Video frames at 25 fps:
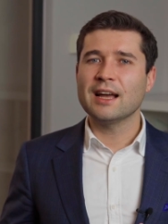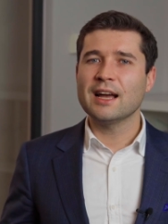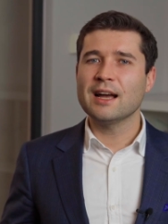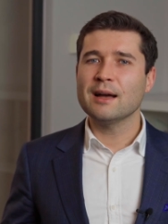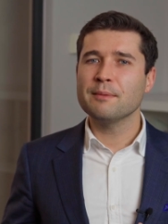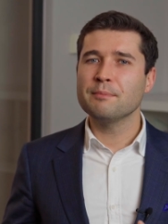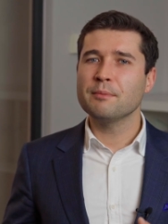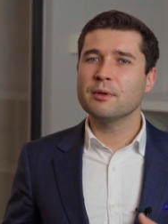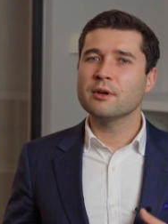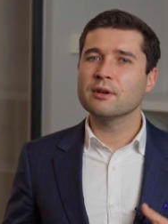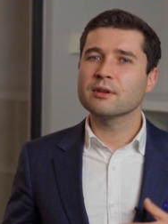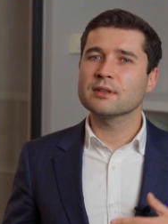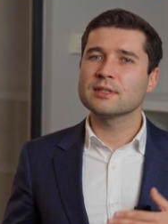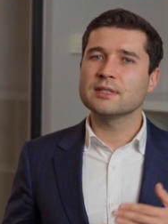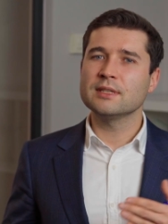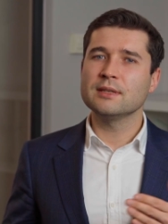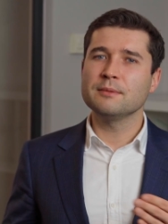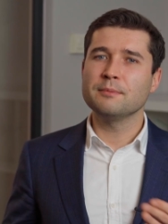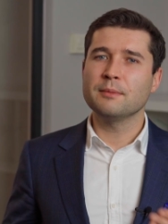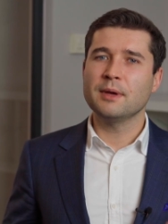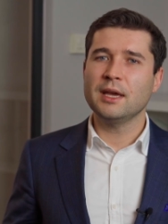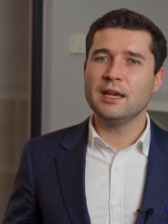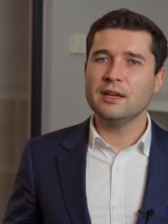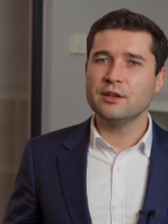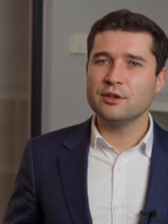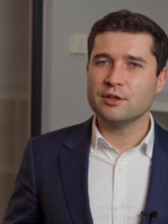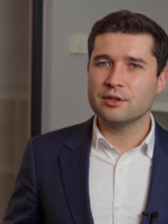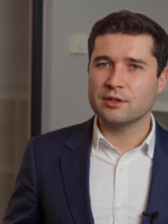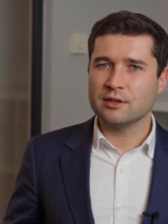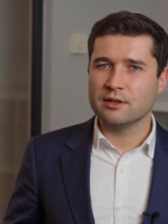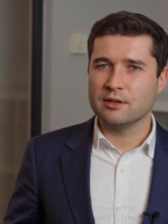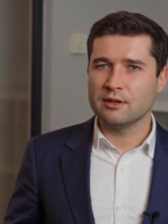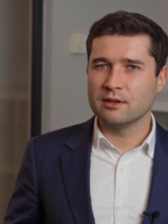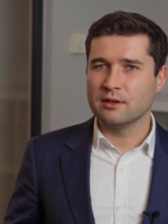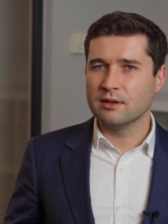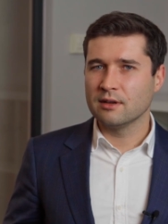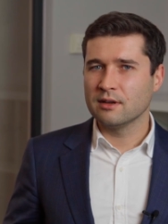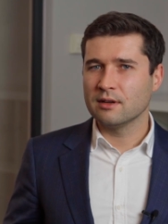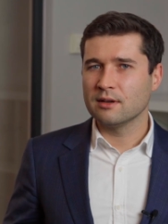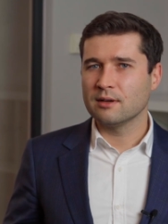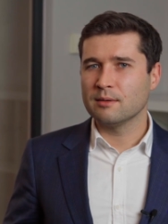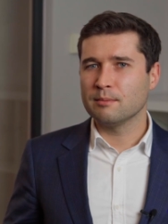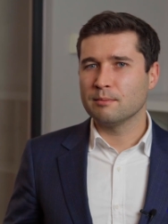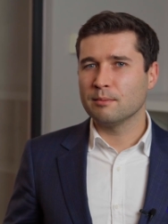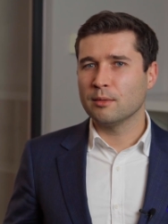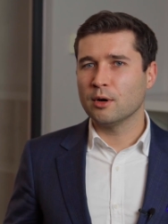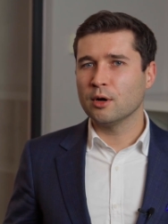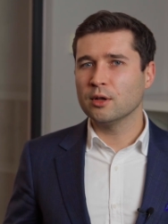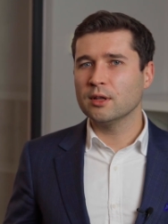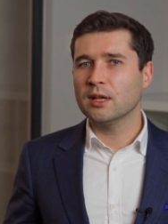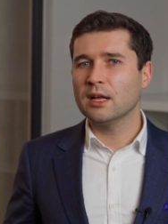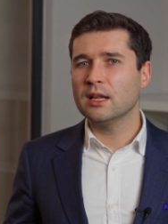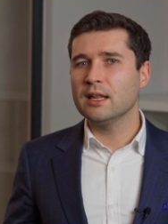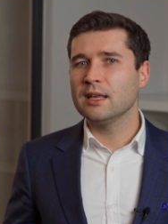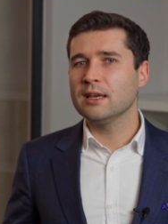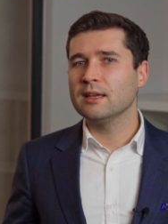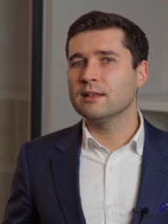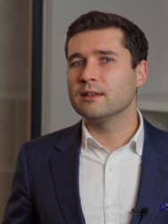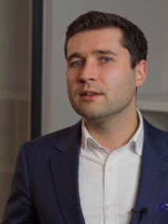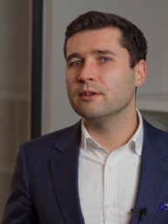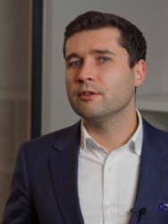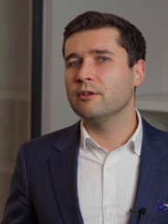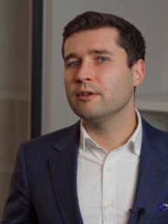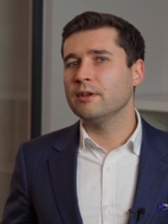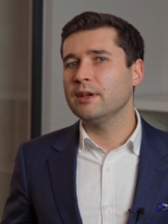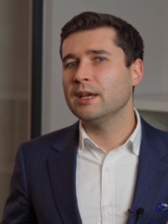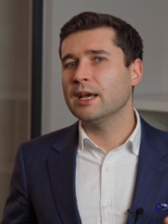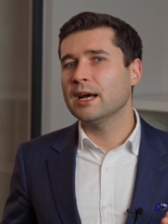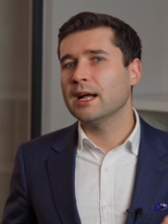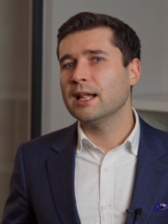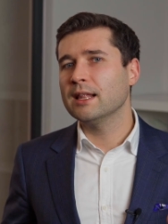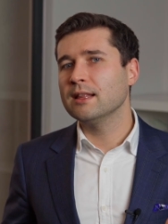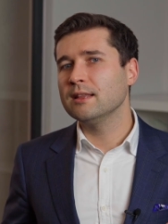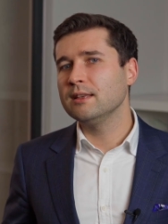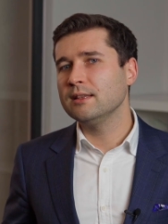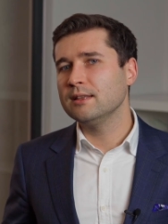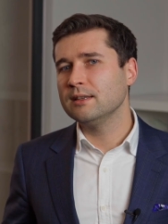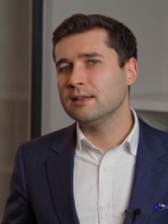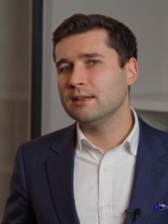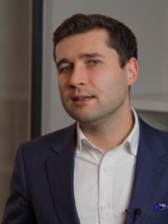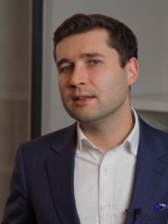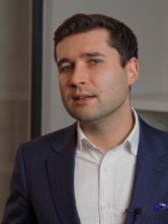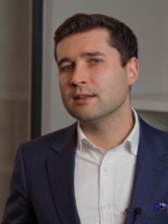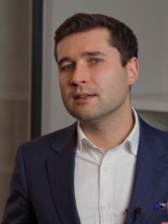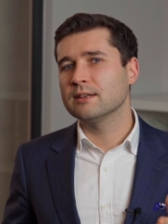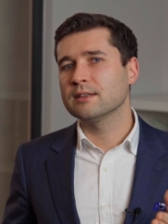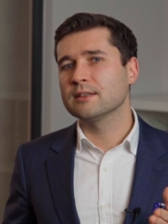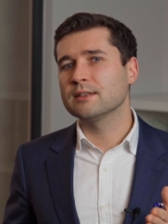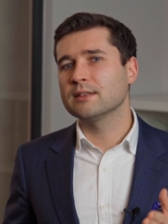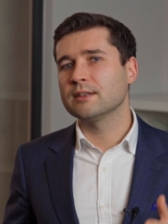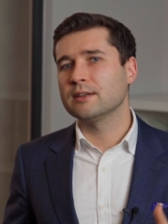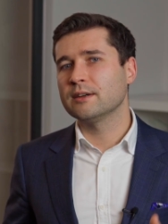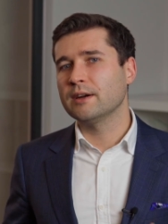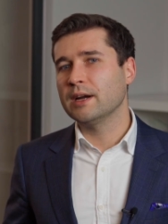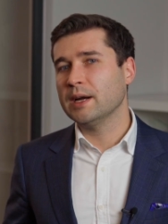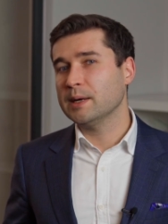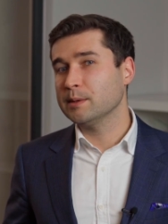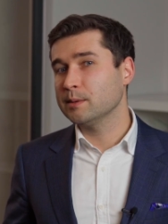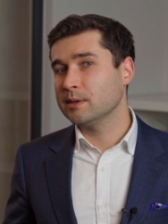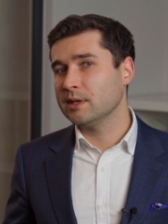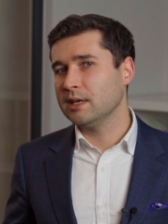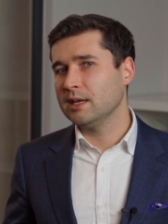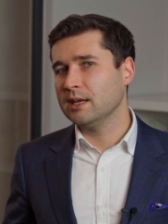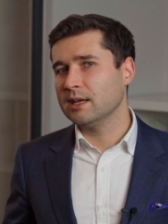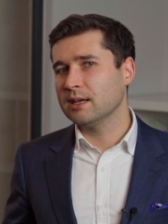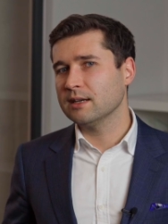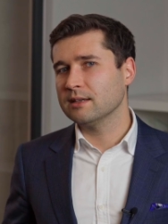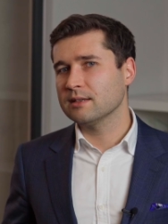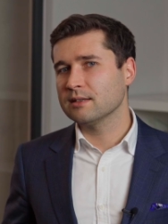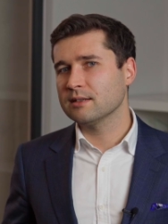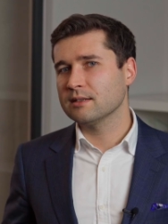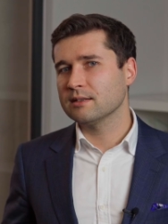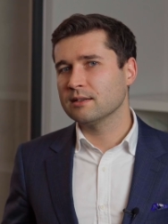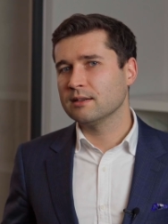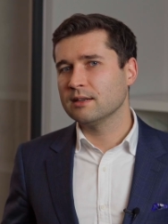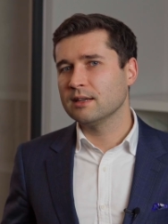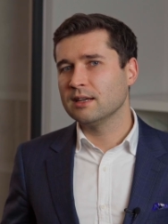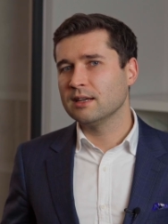approximation modeling the reality surrounding us.